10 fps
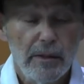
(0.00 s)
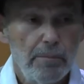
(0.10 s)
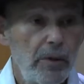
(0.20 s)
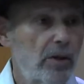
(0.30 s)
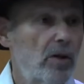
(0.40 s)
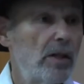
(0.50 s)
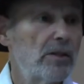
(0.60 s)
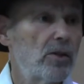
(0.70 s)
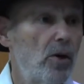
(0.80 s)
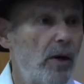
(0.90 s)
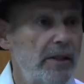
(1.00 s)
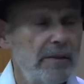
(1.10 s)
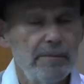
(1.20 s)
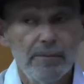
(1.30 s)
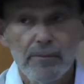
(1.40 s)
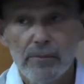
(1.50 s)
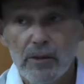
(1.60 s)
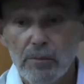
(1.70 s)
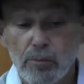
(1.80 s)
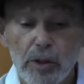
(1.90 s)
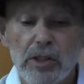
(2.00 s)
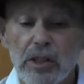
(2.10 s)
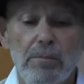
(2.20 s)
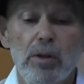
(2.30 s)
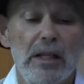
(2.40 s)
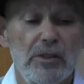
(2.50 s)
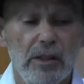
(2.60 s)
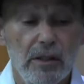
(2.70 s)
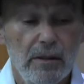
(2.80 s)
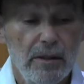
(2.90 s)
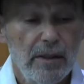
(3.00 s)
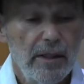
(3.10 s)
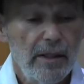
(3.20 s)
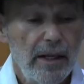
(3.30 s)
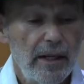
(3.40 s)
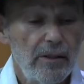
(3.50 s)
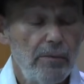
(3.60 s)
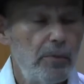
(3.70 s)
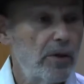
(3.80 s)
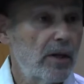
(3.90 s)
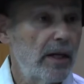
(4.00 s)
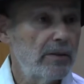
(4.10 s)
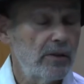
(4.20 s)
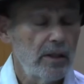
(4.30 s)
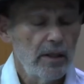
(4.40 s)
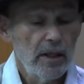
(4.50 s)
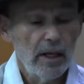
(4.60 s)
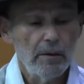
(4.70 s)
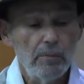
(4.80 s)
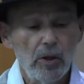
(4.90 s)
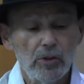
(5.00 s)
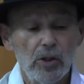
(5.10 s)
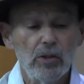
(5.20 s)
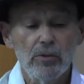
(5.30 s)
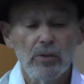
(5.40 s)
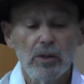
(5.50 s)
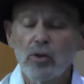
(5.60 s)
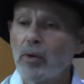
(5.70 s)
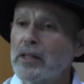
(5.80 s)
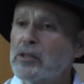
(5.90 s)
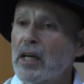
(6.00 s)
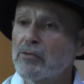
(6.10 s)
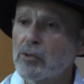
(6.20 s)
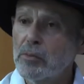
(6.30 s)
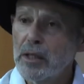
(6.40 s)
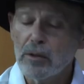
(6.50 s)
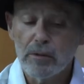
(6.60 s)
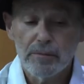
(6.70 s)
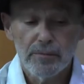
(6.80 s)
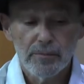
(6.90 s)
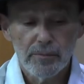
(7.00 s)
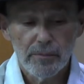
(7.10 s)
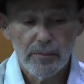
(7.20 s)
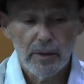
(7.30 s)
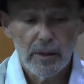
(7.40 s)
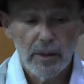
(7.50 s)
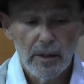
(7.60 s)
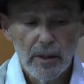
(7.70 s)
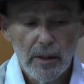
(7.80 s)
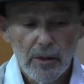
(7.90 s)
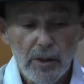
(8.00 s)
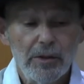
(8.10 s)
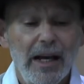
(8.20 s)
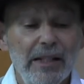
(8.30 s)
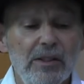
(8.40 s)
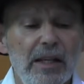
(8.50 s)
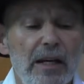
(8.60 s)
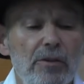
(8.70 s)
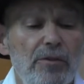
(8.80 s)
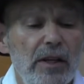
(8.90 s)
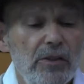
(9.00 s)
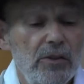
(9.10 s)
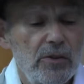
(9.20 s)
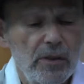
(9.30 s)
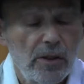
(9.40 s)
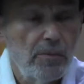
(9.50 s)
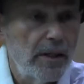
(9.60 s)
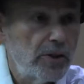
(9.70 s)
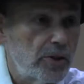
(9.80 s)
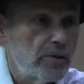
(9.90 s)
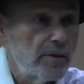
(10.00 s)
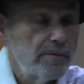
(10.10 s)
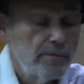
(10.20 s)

Birchat Kohanim, the priestly blessing, and the Birchat HaMazon, the grace after meal. There are nine sacrifices that are mentioned